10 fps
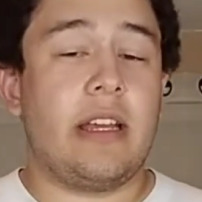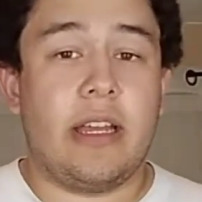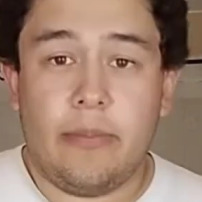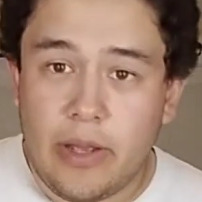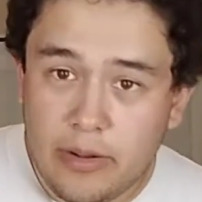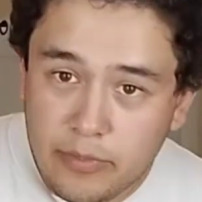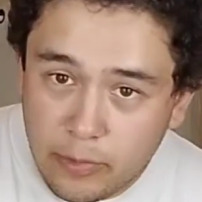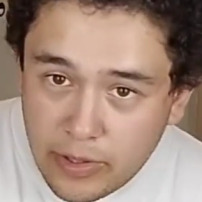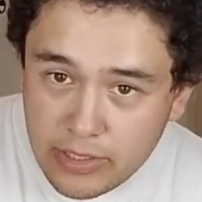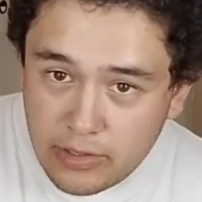Am I on my
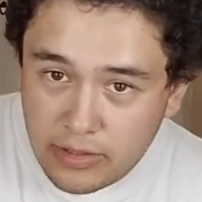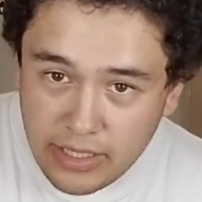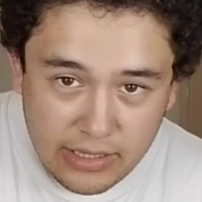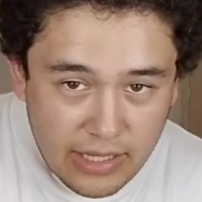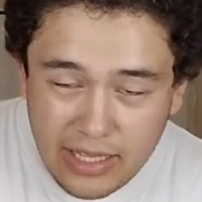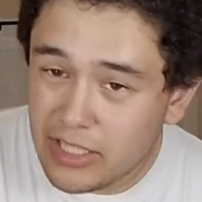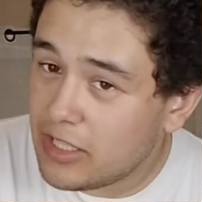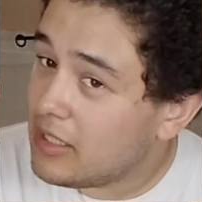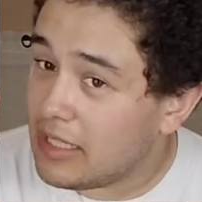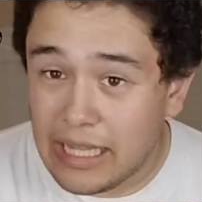way to get that
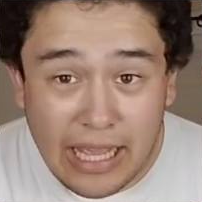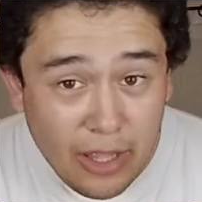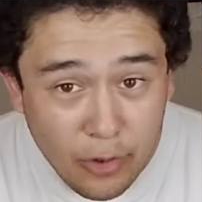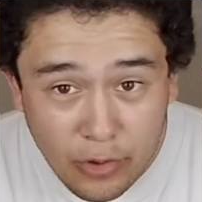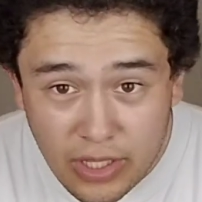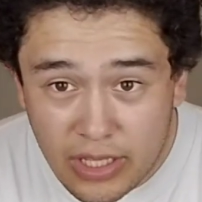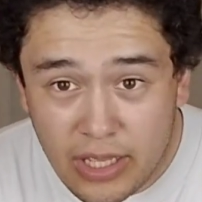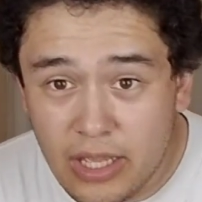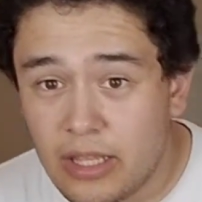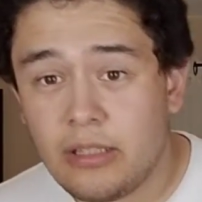shit? Hell
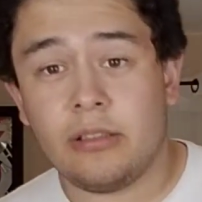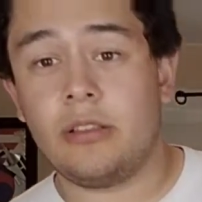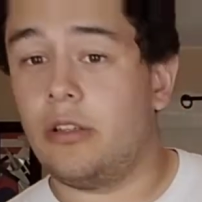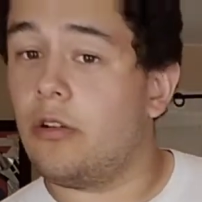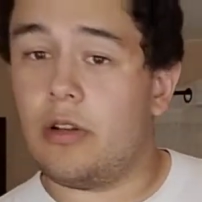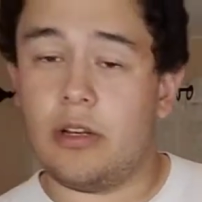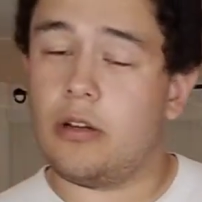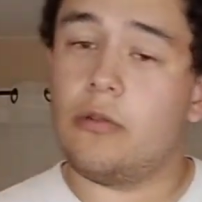yeah, you already know